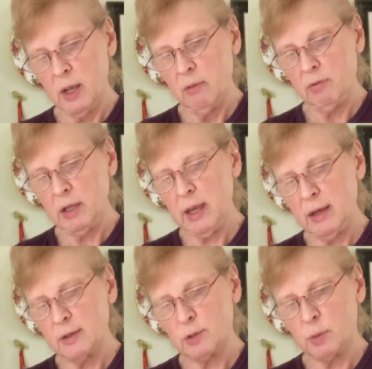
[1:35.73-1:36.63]
Flicking
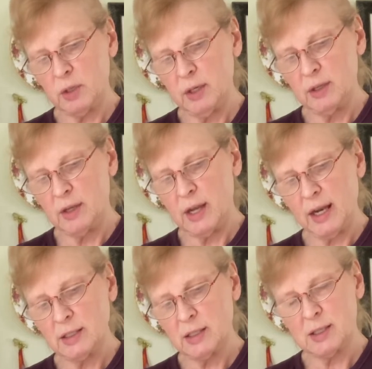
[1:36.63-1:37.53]
is really the
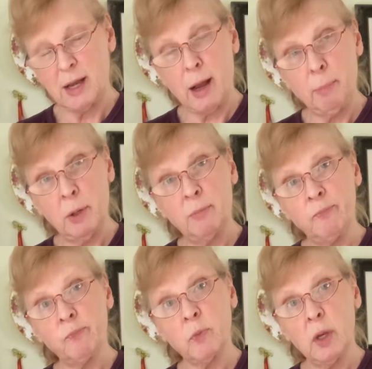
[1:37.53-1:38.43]
next step
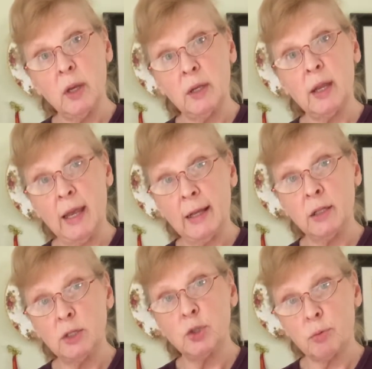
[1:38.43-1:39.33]
in
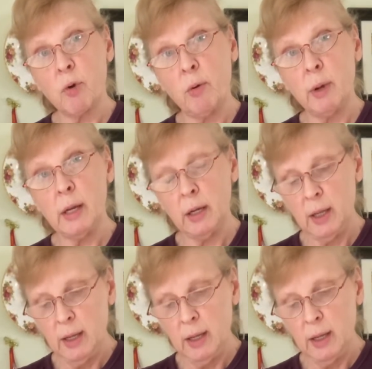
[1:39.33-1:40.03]
English throwing.